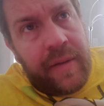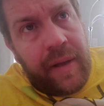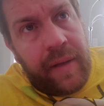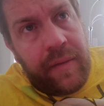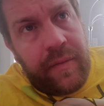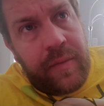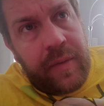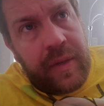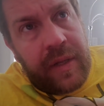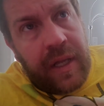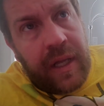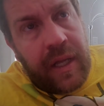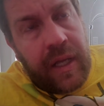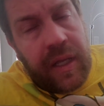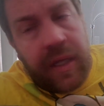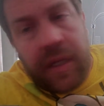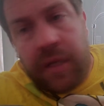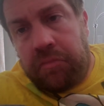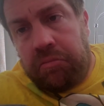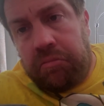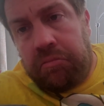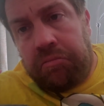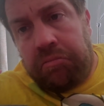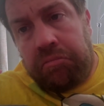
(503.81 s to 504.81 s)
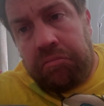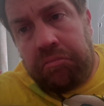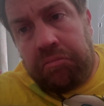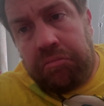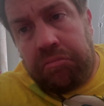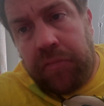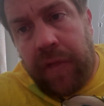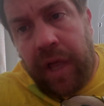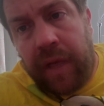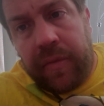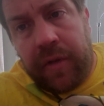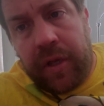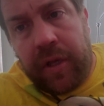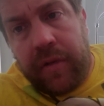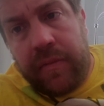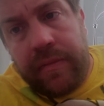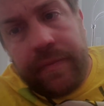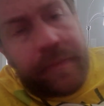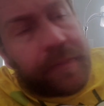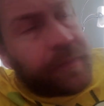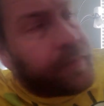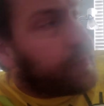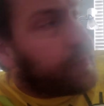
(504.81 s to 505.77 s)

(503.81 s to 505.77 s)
I would be like, I'm good.